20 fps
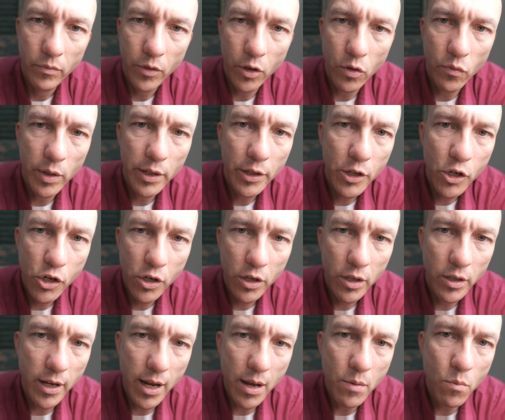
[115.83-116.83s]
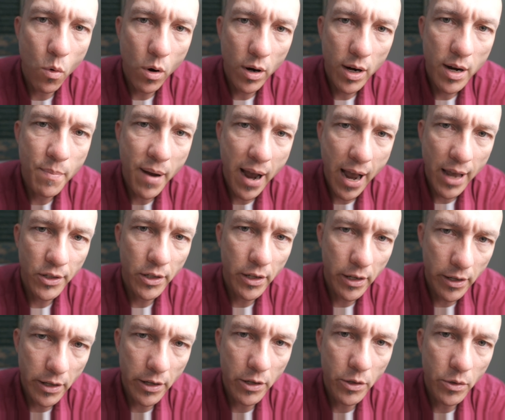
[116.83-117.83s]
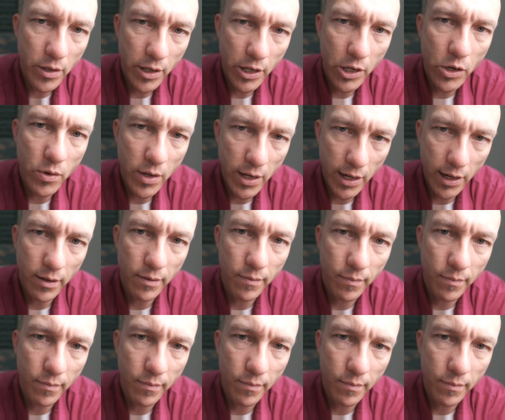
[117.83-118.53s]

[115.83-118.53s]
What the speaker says: You really should get more capacity than you think you need.